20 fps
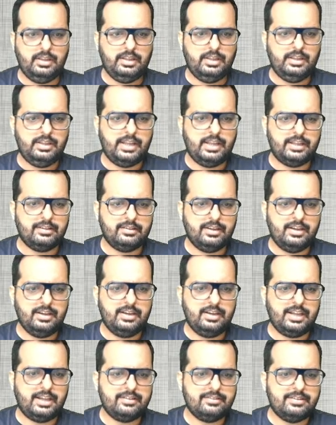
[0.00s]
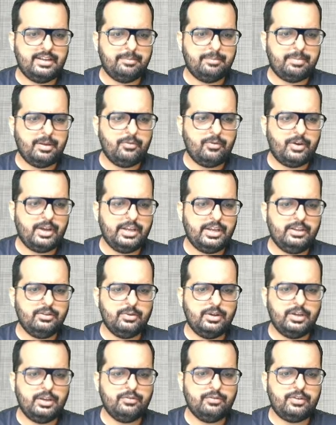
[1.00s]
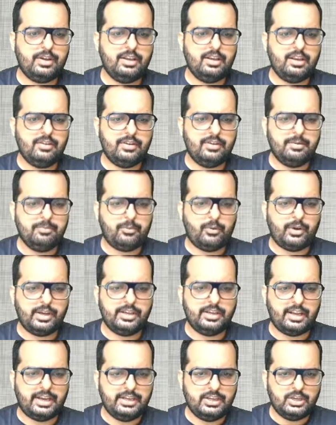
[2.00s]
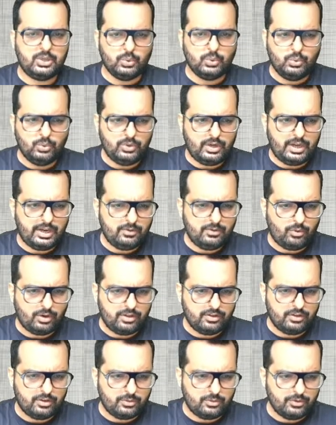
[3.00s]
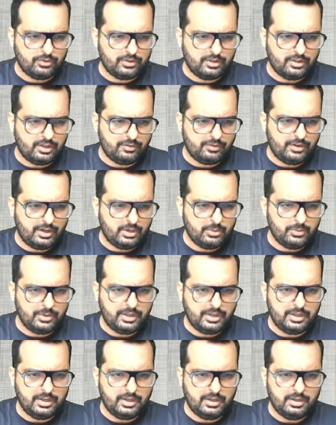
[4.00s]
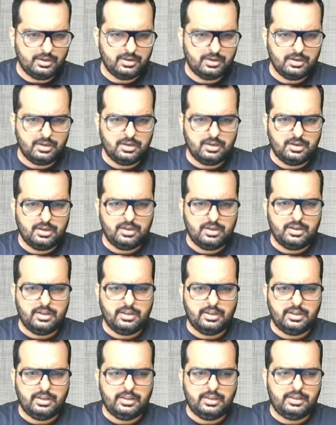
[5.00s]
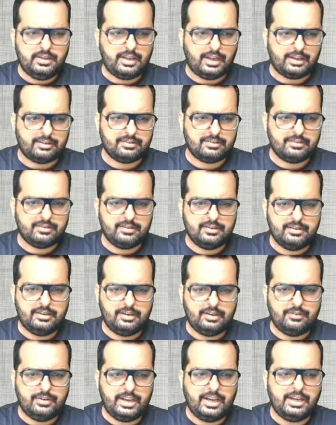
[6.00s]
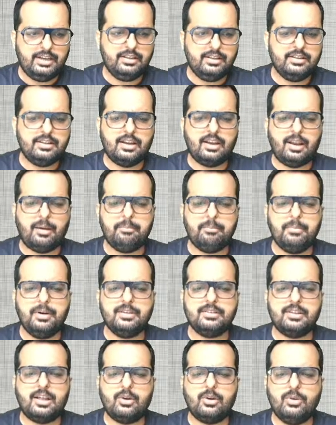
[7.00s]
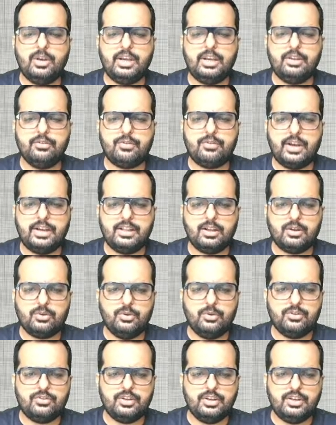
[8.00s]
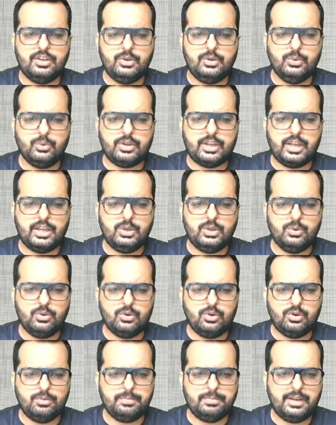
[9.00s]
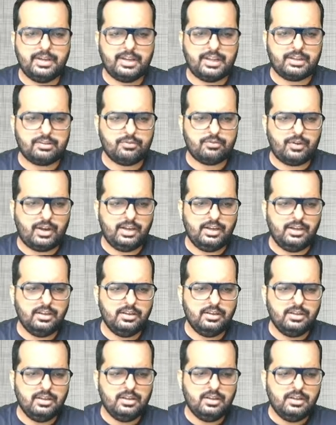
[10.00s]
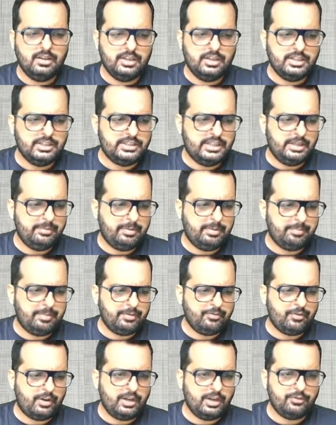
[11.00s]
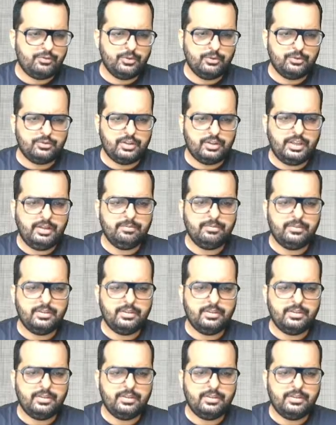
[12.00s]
Yes, index JPY 2511.92. And what is the question that we are doing here? Yes, dividend. The numbers are only different. The question UK, Europe, index fund, GBP fund, if you see,